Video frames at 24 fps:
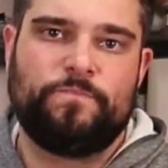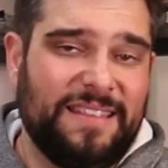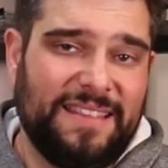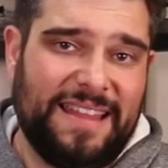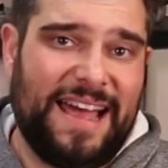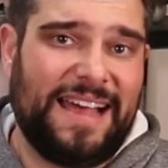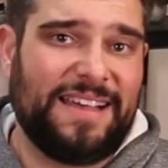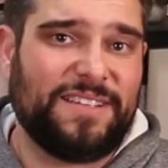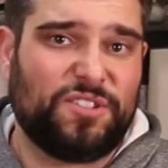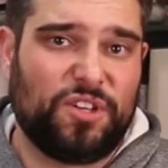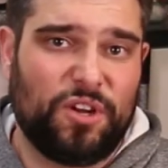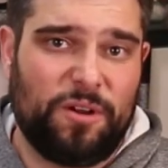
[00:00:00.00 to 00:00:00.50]

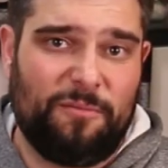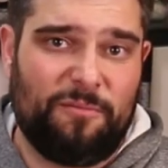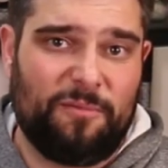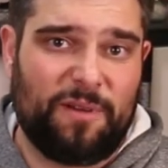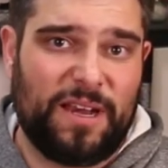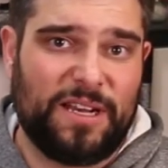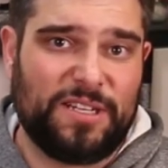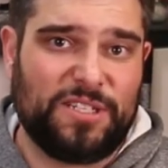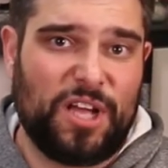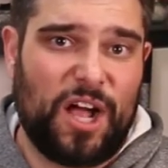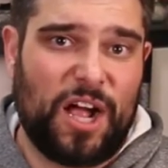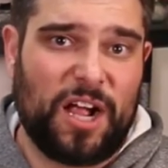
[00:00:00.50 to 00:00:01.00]
Last term I'm
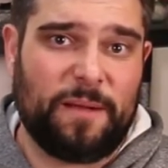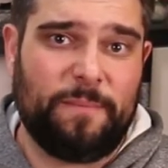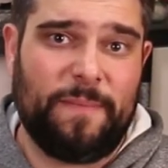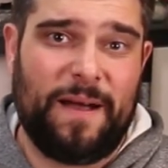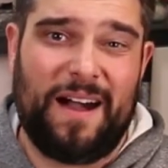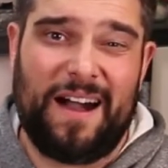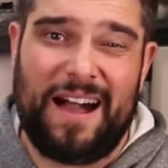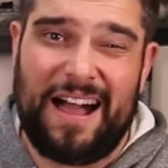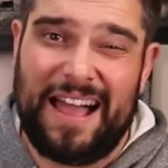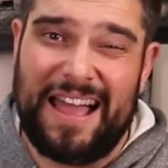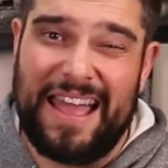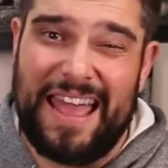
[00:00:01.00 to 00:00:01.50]
going to talk
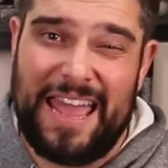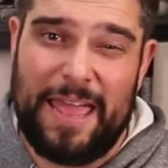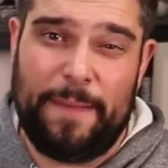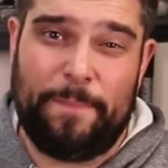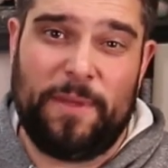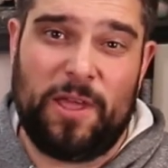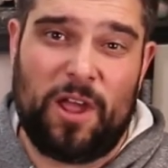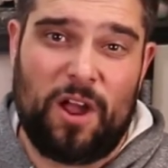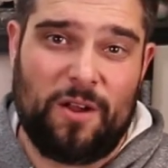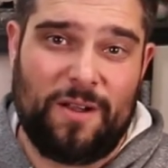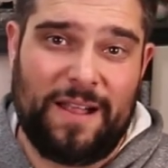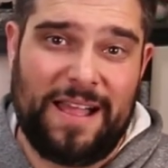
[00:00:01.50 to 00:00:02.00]
about
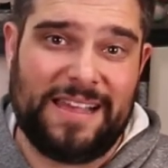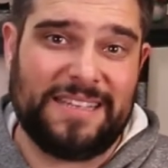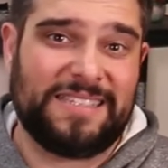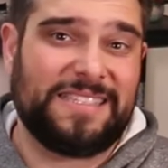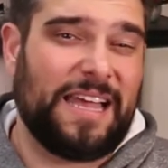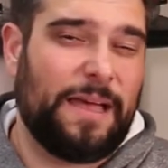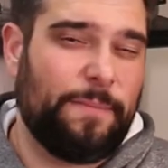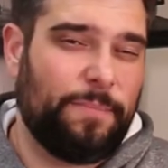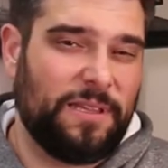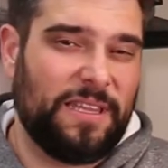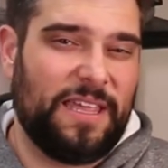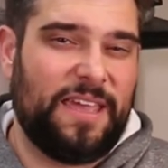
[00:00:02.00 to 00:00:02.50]

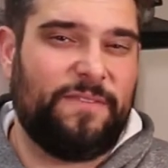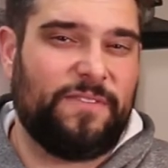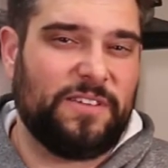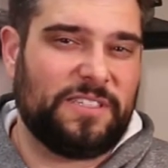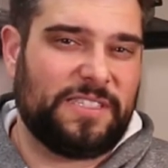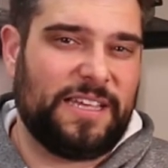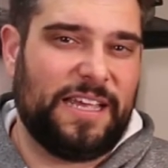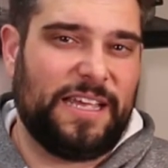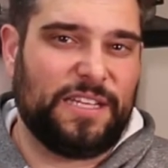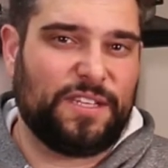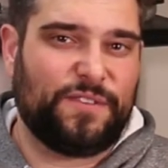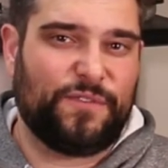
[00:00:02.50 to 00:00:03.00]
APRS. I believe it
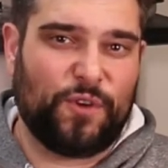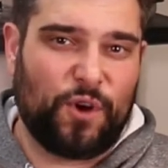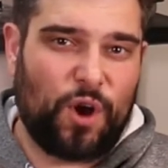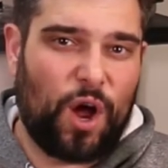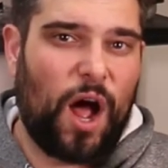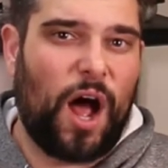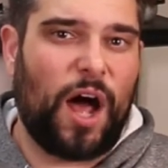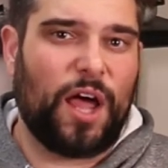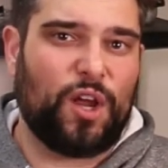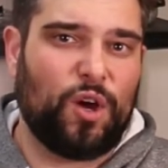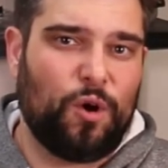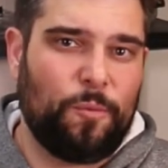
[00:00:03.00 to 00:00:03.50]
stands for
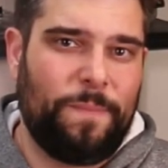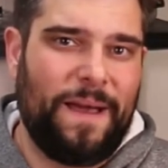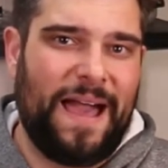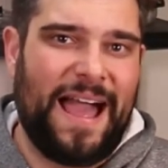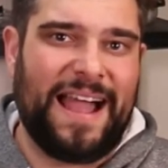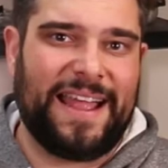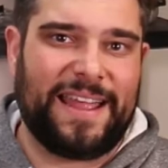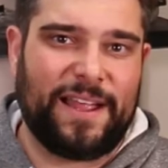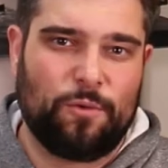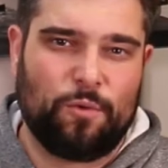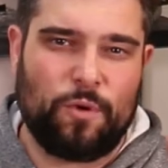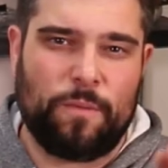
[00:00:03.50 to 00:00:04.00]
Auto
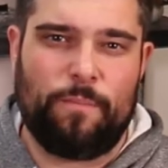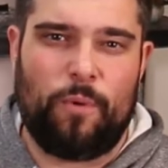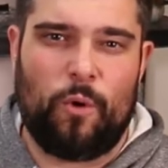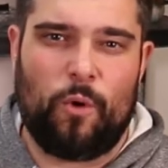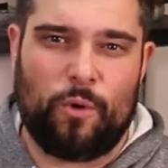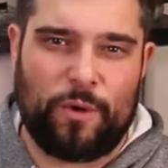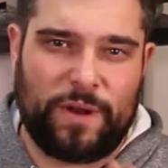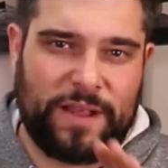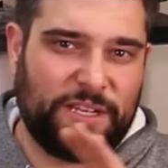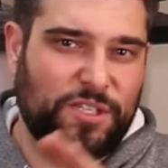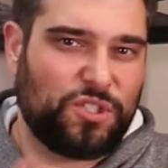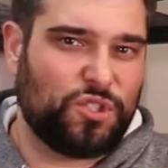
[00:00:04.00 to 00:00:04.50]
Packet
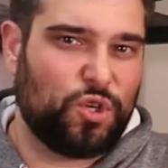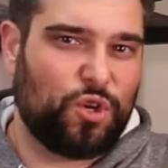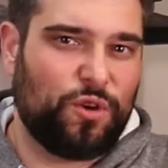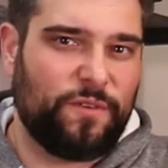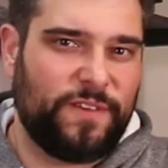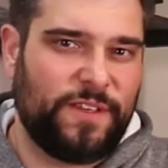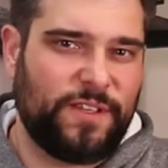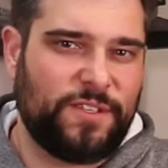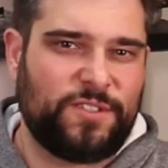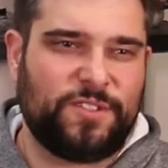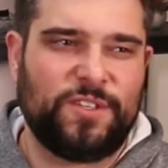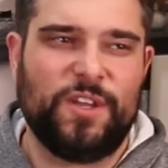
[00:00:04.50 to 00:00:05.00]
Reporting
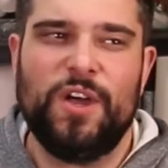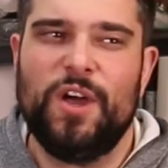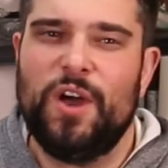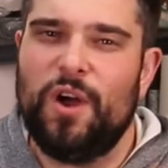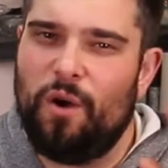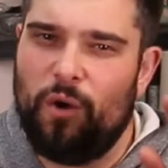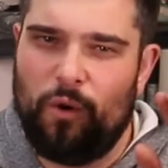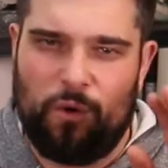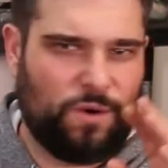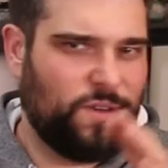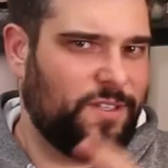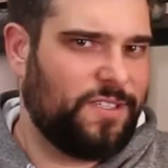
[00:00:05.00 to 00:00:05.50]
Service
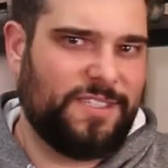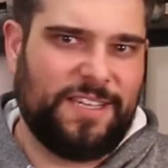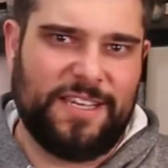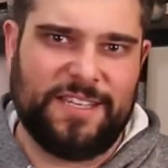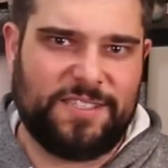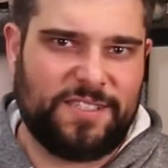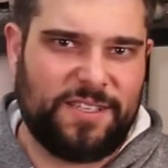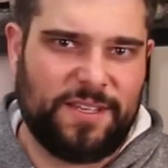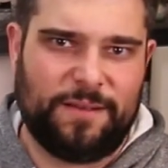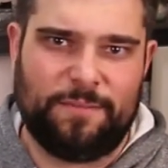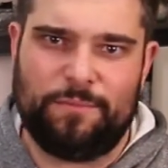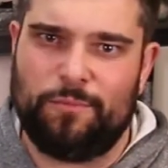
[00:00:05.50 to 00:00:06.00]
or
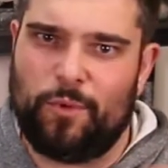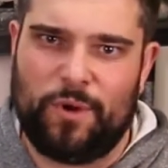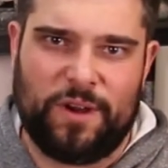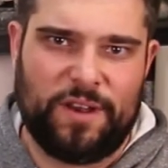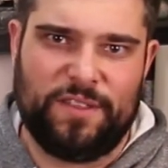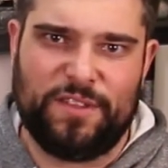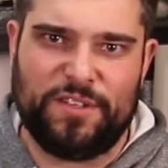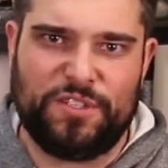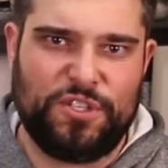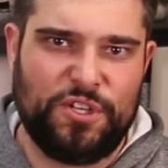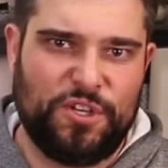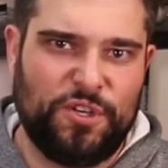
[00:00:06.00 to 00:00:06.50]
System, one
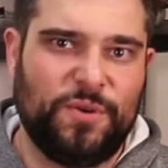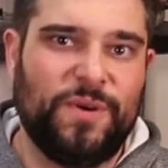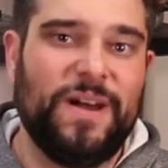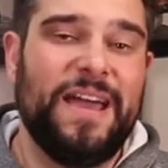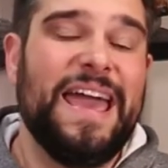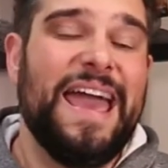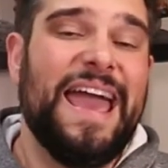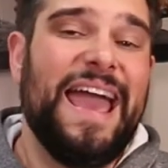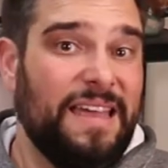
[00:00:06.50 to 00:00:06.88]
of the two.